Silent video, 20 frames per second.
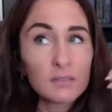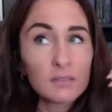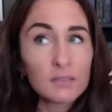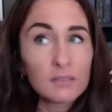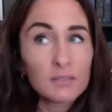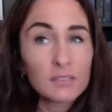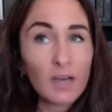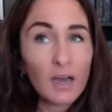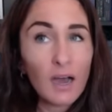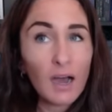
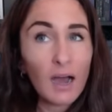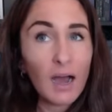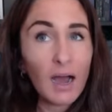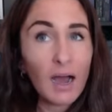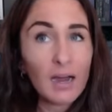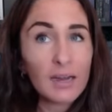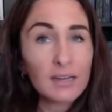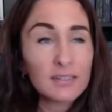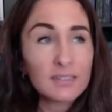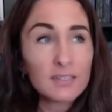to
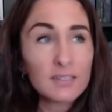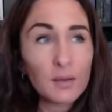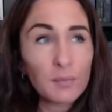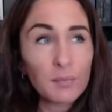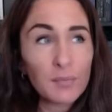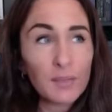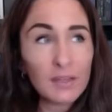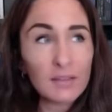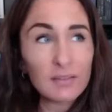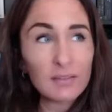hide
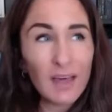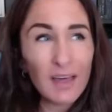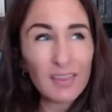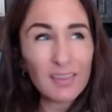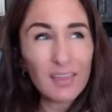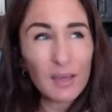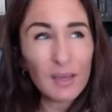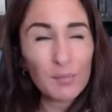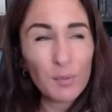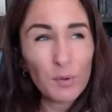something that
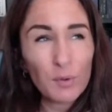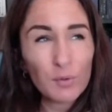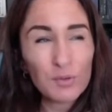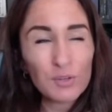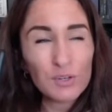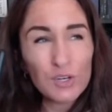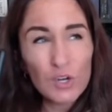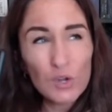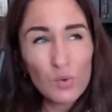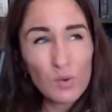they both
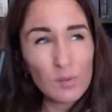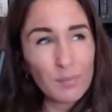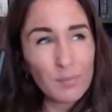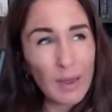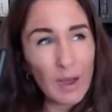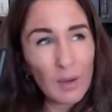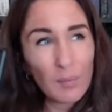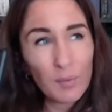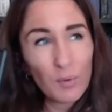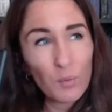knew
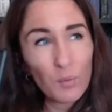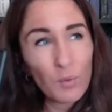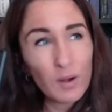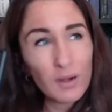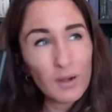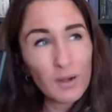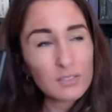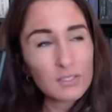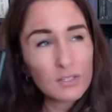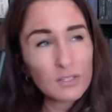about, but what
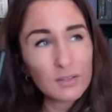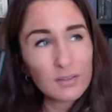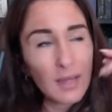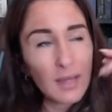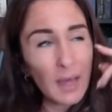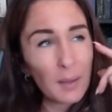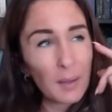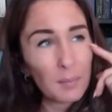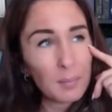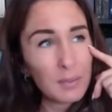else could
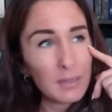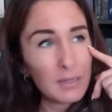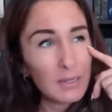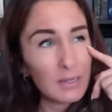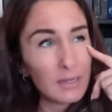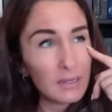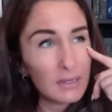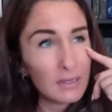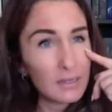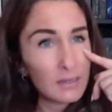that
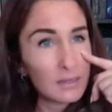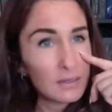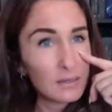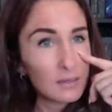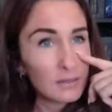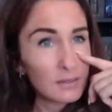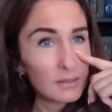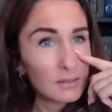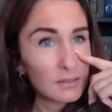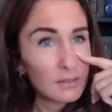be?
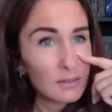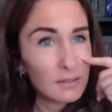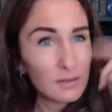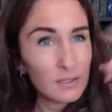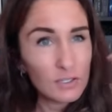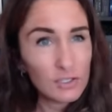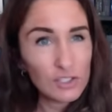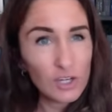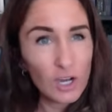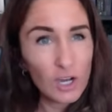
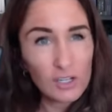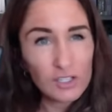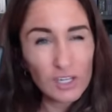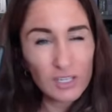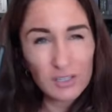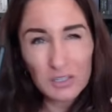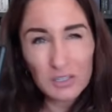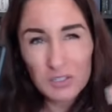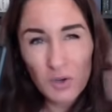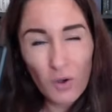The judge
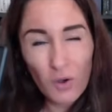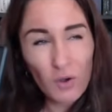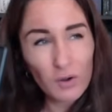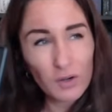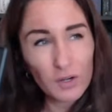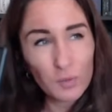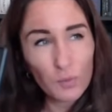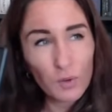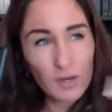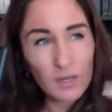and the
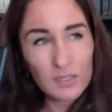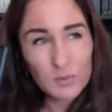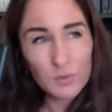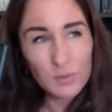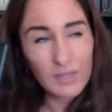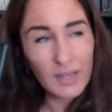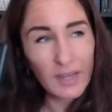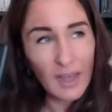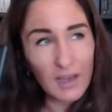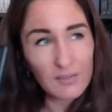daughter, what else would
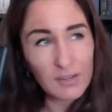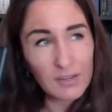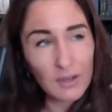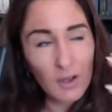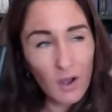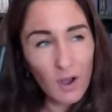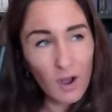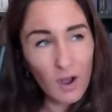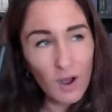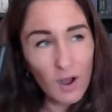they have in
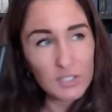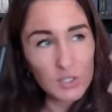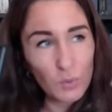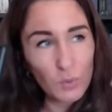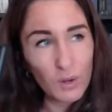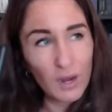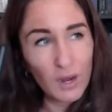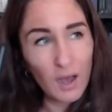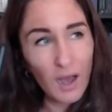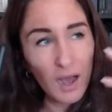common to
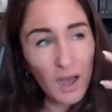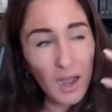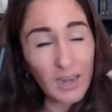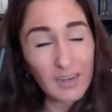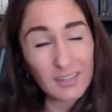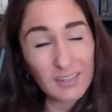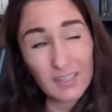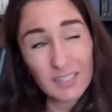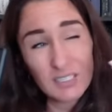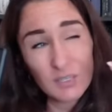wanna hide
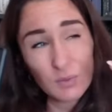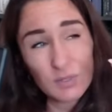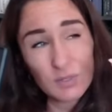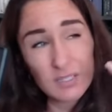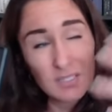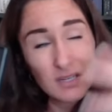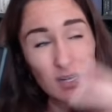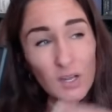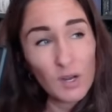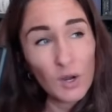unless it
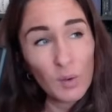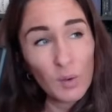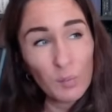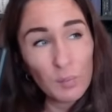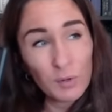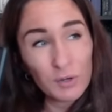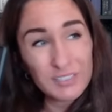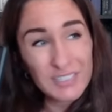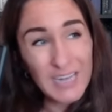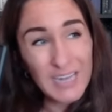was
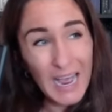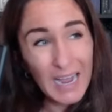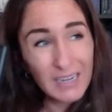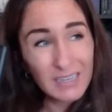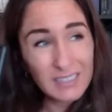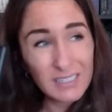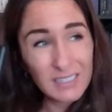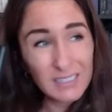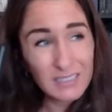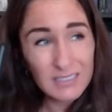
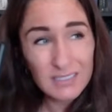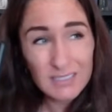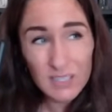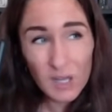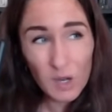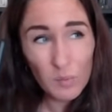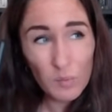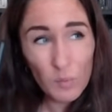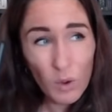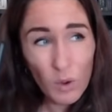protecting
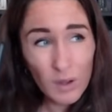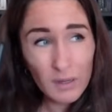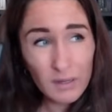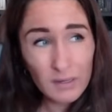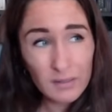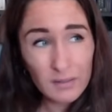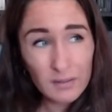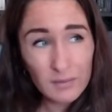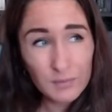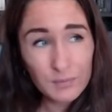
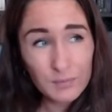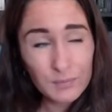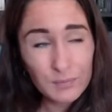someone?